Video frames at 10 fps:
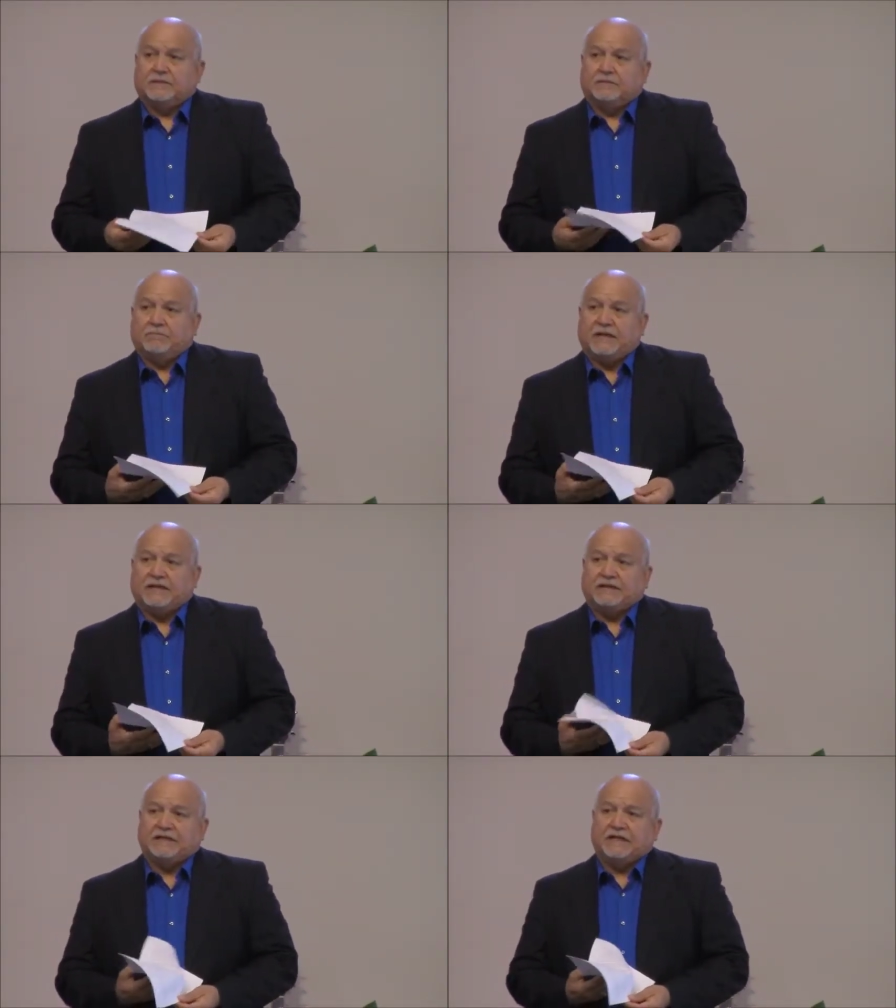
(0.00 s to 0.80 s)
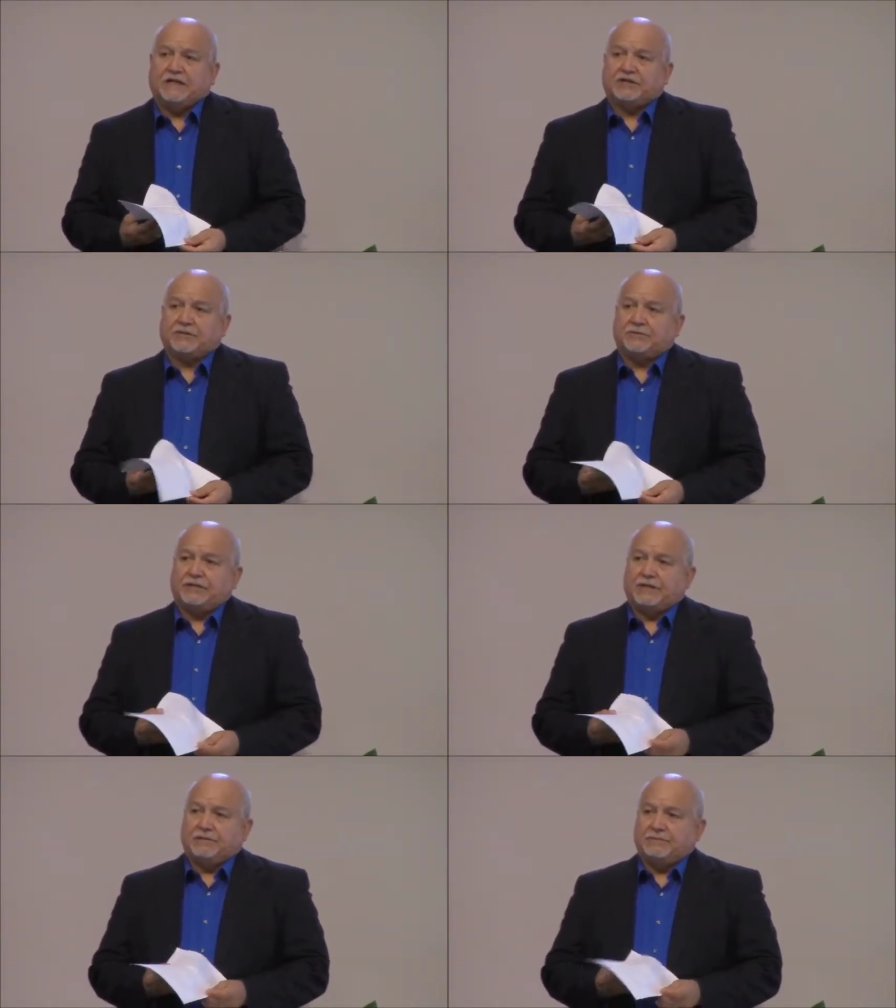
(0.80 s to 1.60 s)
back in
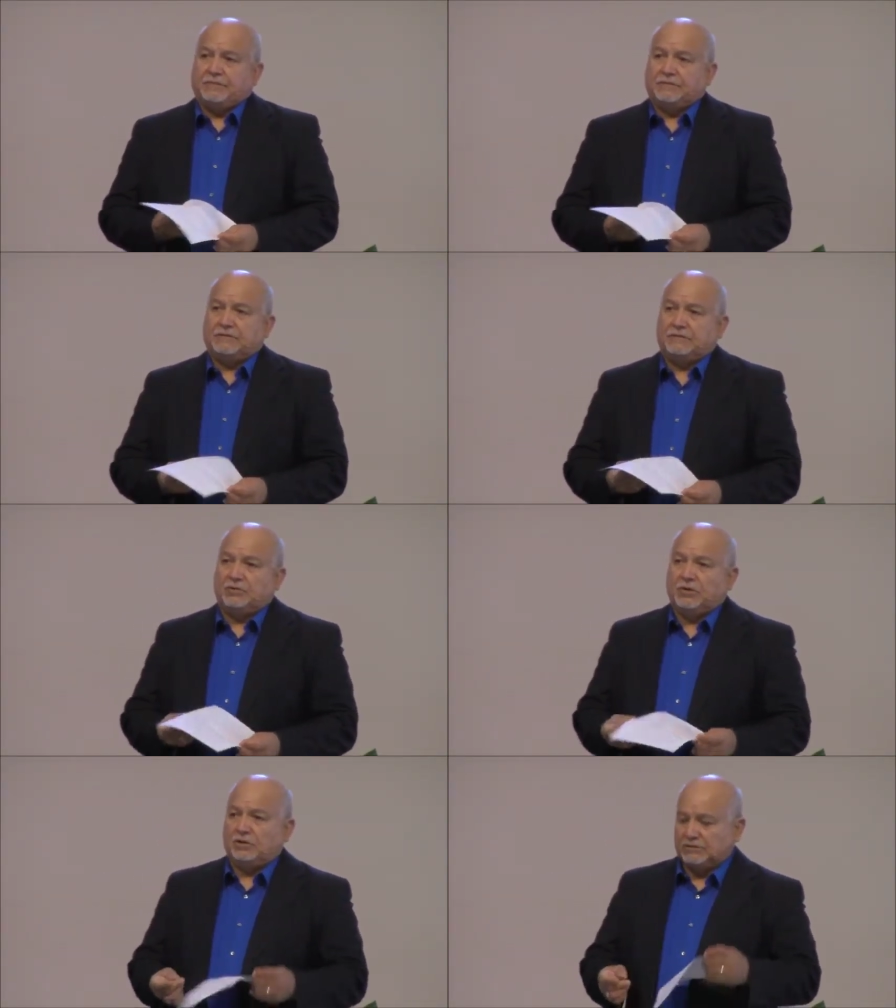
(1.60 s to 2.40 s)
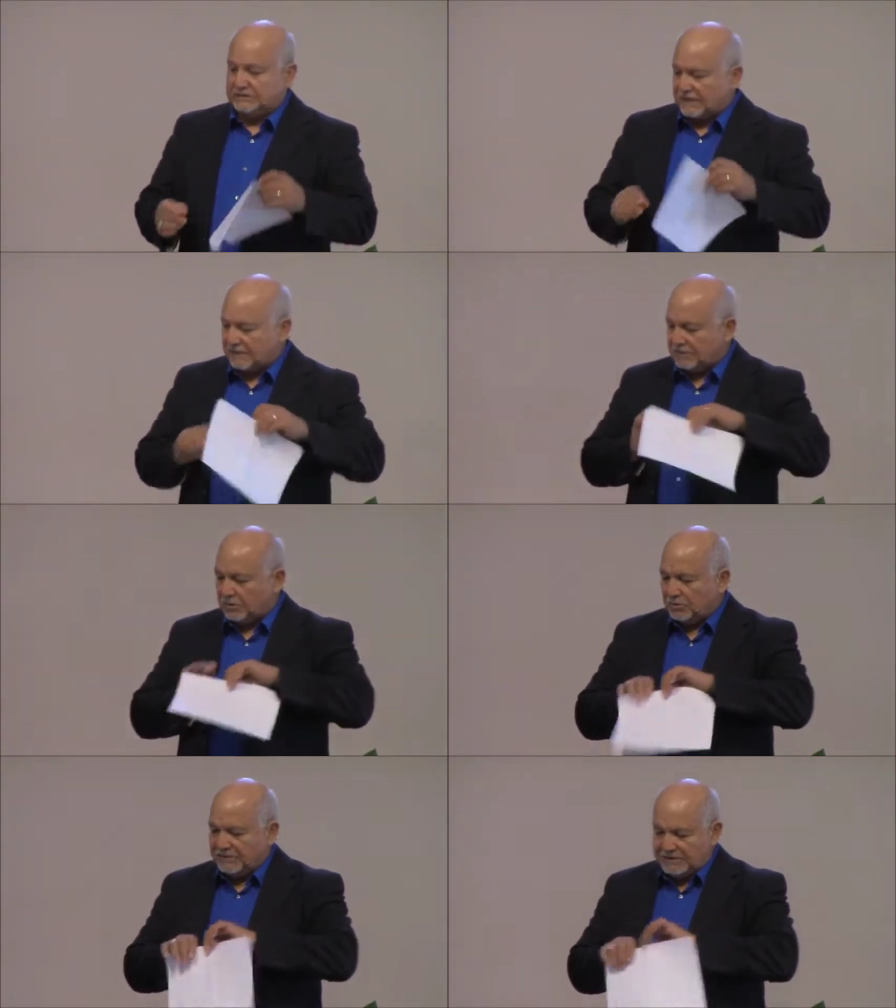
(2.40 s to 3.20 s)
1983, long time
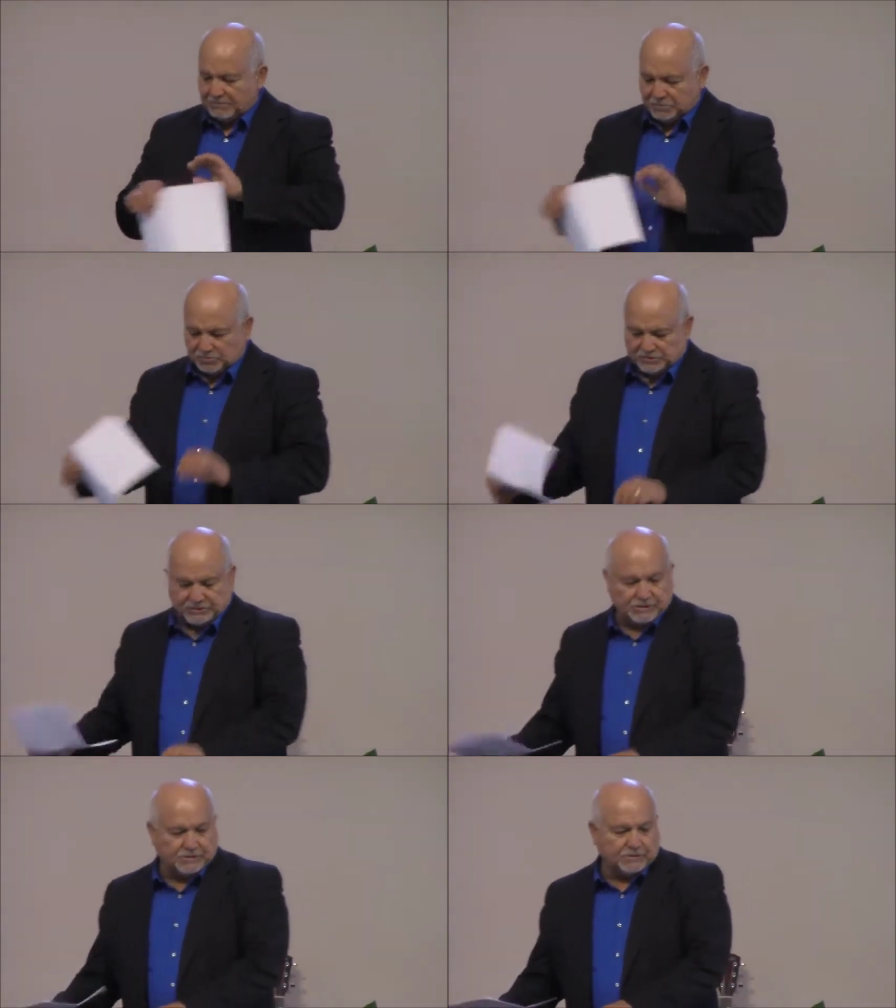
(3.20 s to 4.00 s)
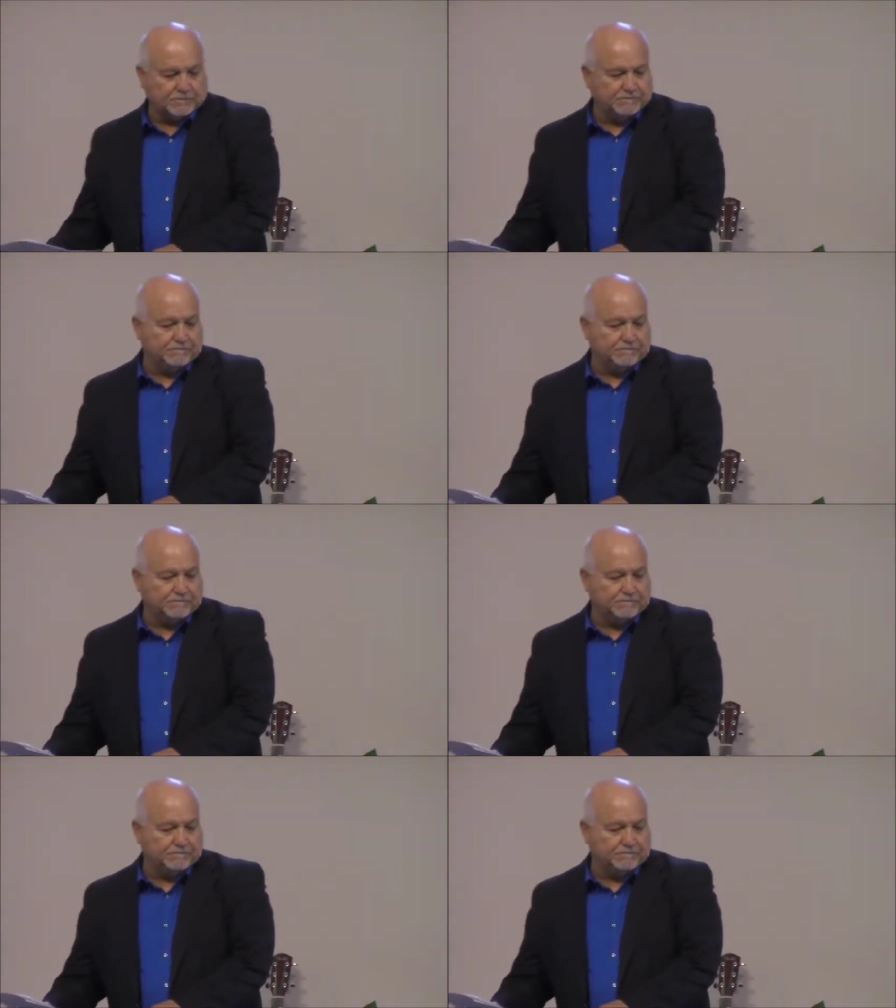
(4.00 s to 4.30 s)
ago, many moons ago,